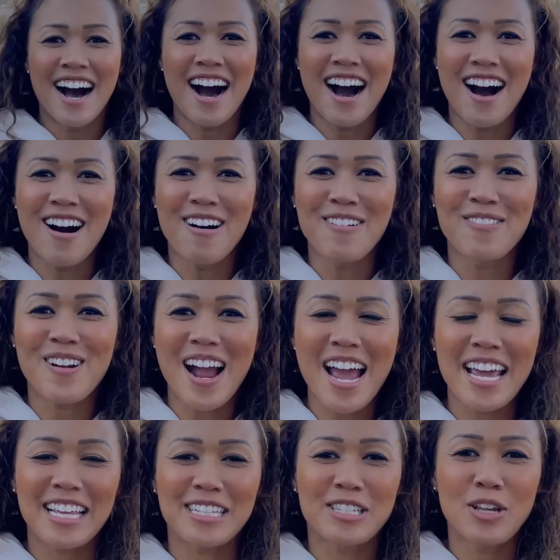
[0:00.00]
All
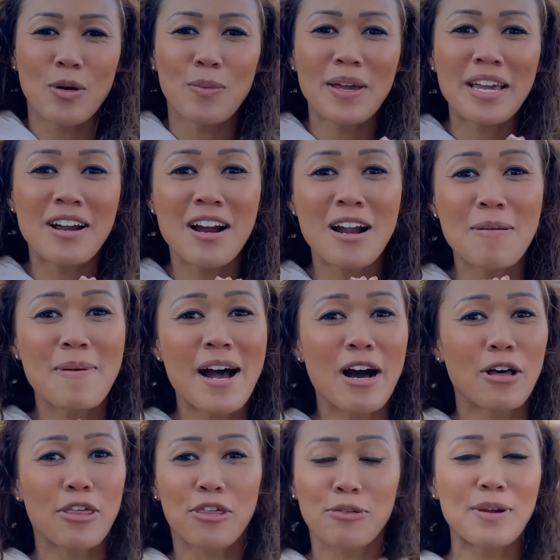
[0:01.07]
right, so we are
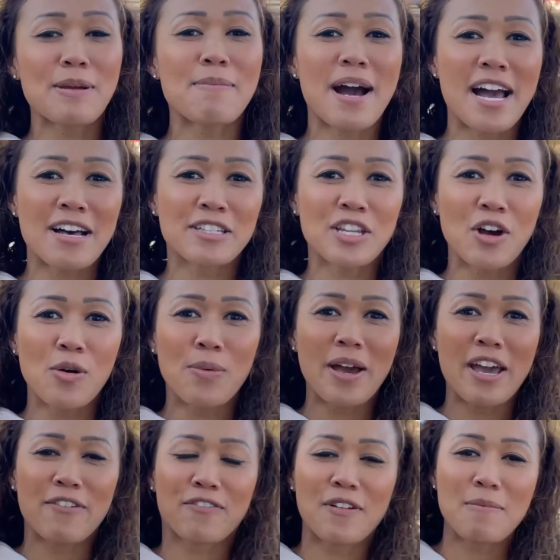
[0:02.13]
about three miles
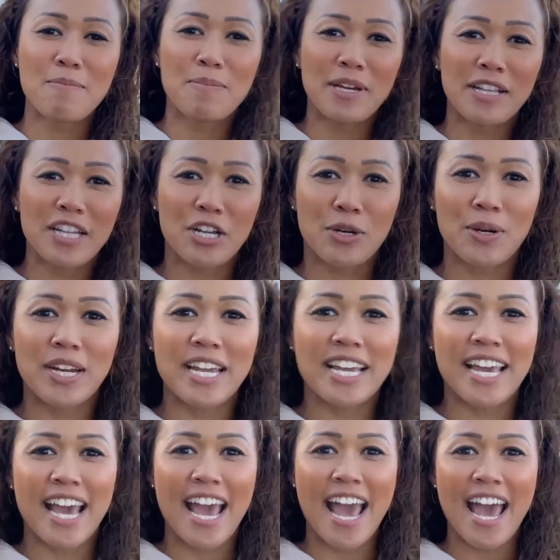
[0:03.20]
away from Billy Creek,
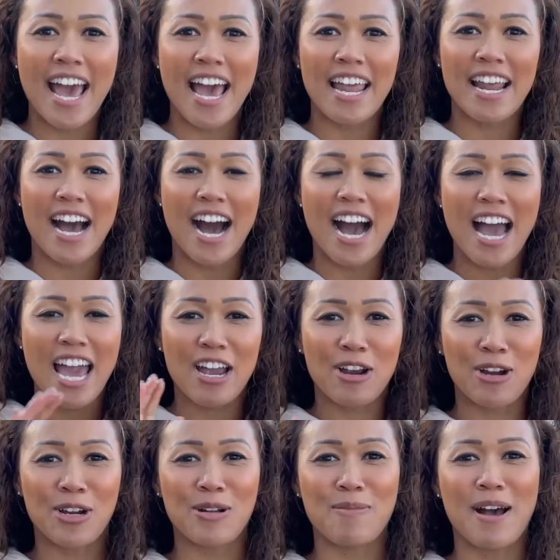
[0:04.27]
and I
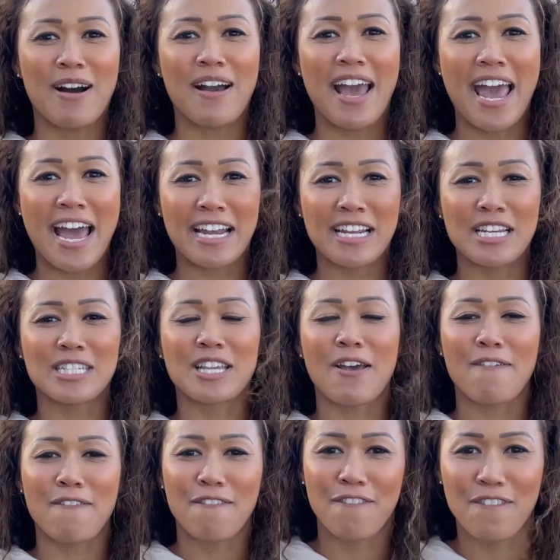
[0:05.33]
heard about Annie's
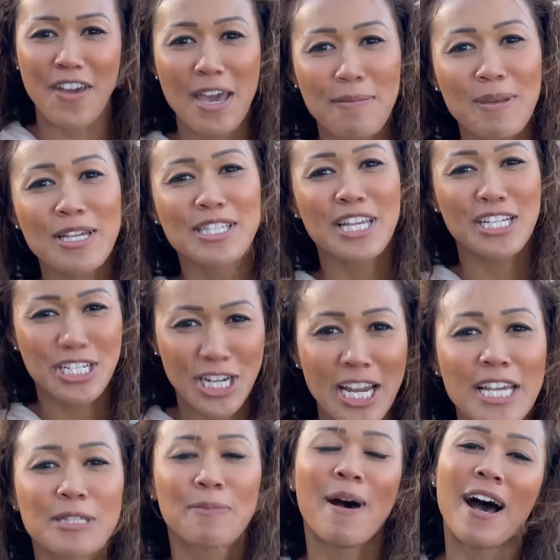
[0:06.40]
famous
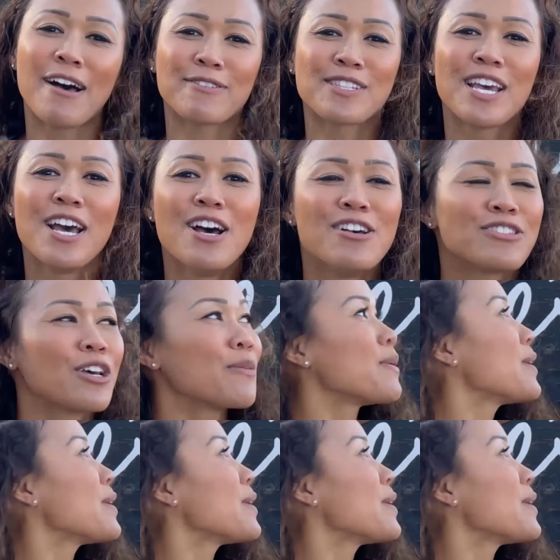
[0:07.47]
cheese puffs. So